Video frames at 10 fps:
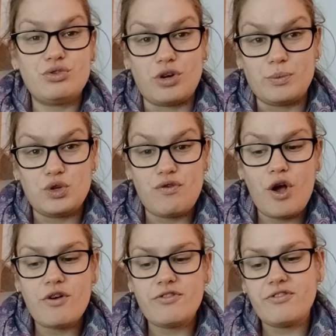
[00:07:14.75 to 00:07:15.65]
dropped her
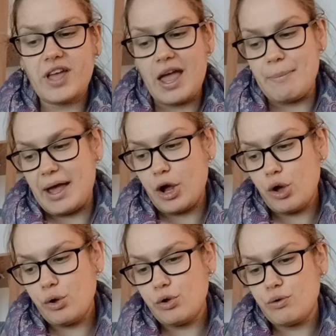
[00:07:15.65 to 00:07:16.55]
off, came back
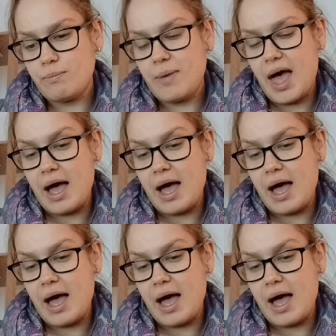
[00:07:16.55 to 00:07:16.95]
home.